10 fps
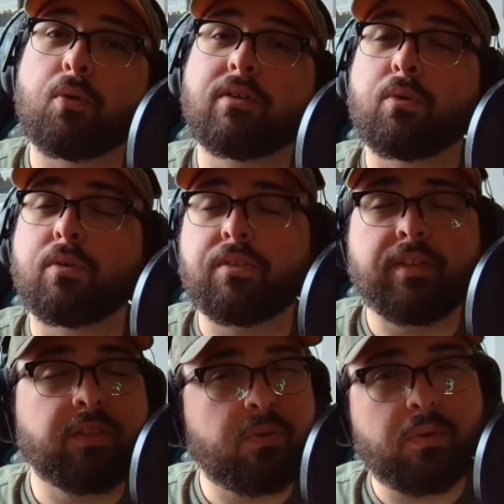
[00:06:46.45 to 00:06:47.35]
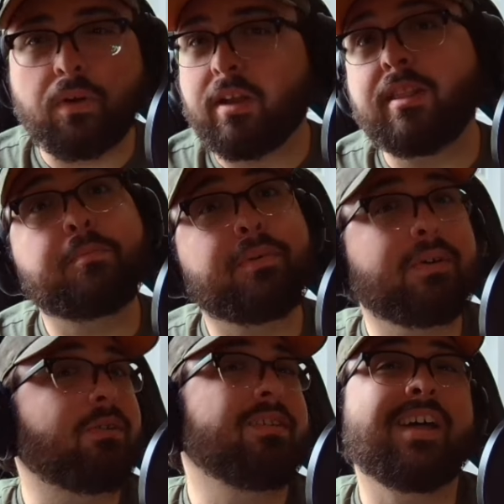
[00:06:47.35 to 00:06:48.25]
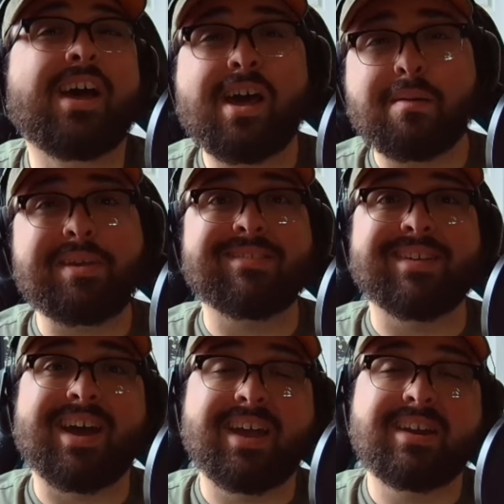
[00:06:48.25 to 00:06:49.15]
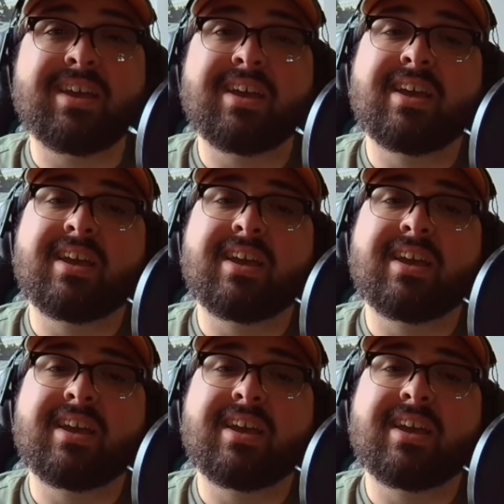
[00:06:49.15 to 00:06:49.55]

more towards the lore and the books and the hobby side.